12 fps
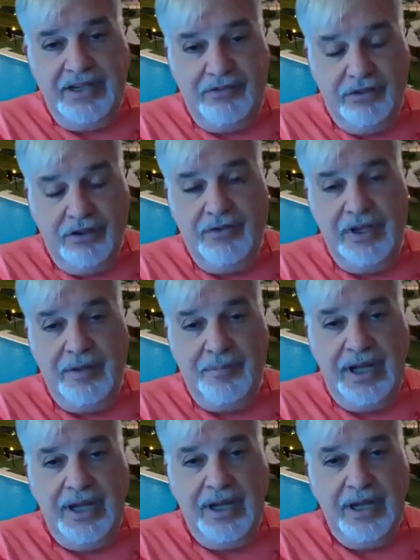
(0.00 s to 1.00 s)
did survey
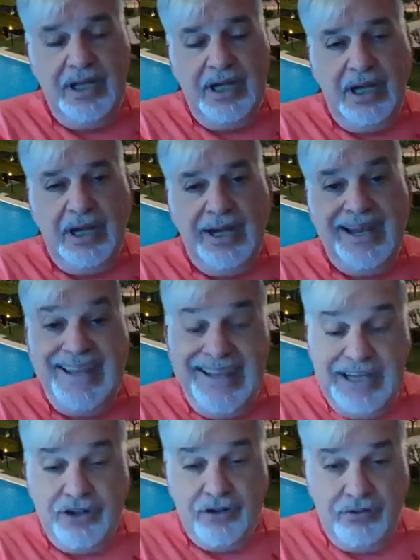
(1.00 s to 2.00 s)
among
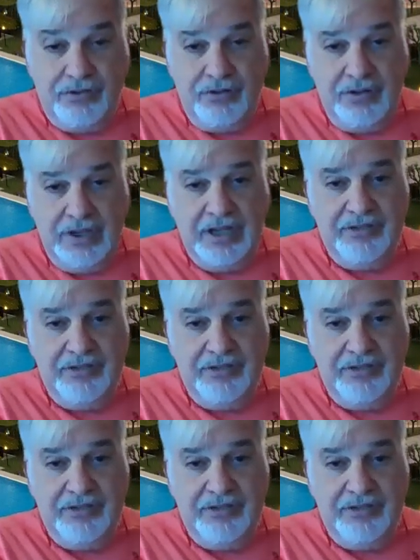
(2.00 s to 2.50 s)
leaders,